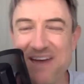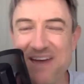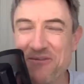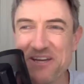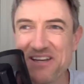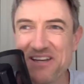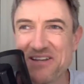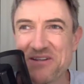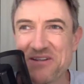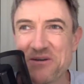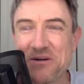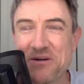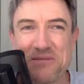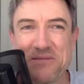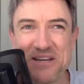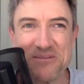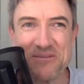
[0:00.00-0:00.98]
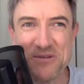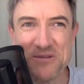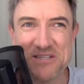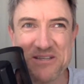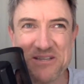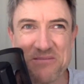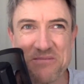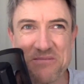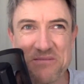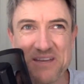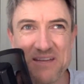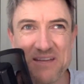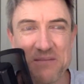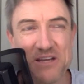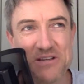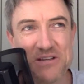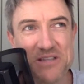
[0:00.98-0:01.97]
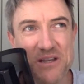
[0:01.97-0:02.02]
going to do it? I mean,
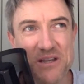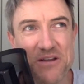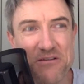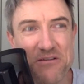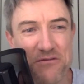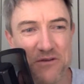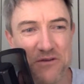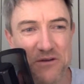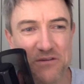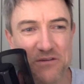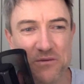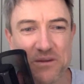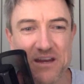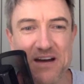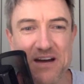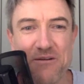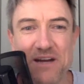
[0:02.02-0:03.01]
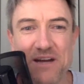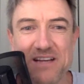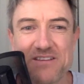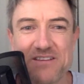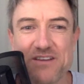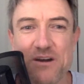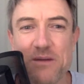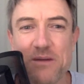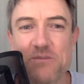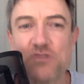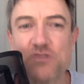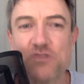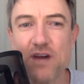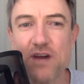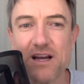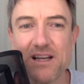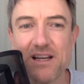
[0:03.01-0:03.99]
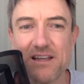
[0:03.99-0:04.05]
because a lot of folks with RA say, I'm
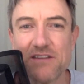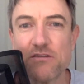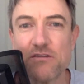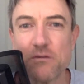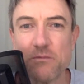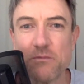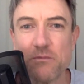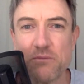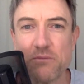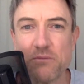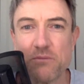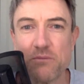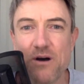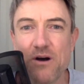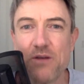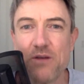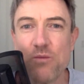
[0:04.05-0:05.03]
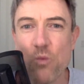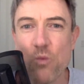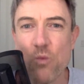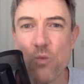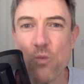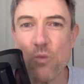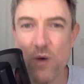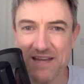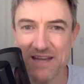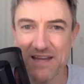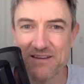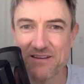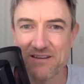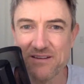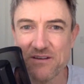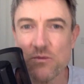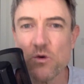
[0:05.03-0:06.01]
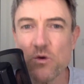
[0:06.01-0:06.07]
struggling to put on weight.
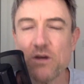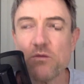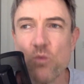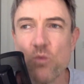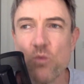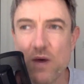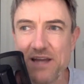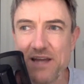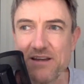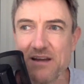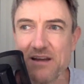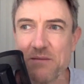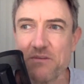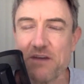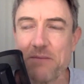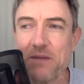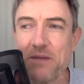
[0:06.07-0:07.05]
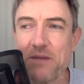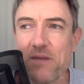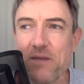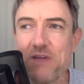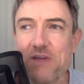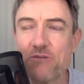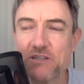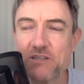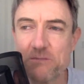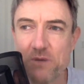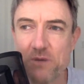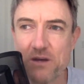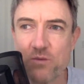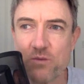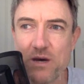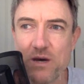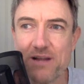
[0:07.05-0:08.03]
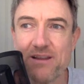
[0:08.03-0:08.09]
So the word weight comes up and I
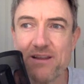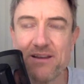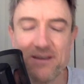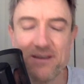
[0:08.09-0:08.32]
respond, well,